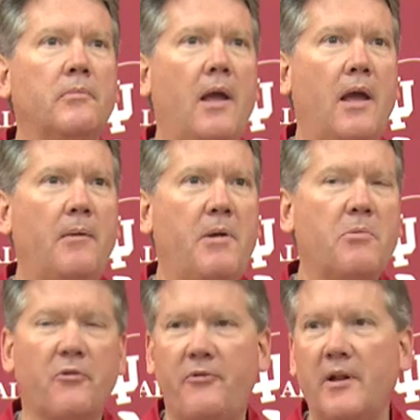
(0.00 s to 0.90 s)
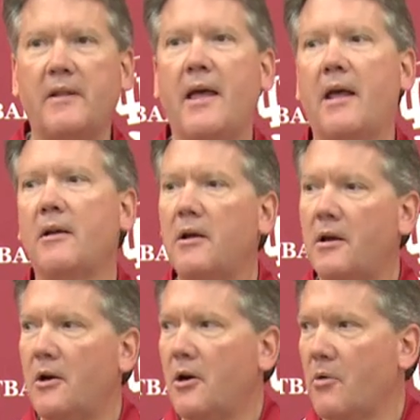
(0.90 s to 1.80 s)
And people are feeling that
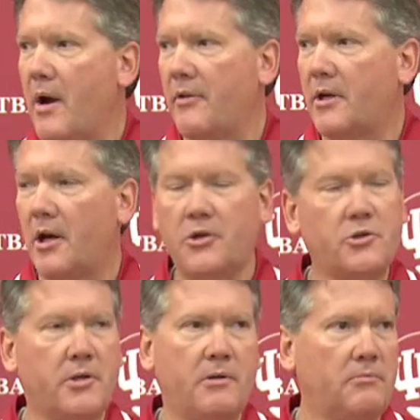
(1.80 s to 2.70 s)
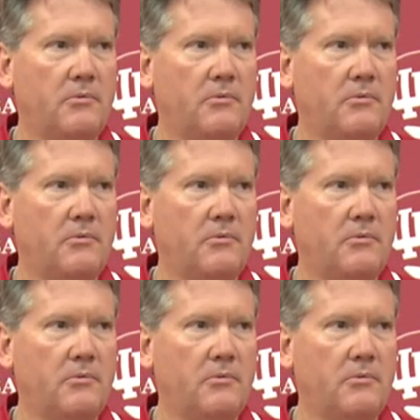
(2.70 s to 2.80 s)
around the country,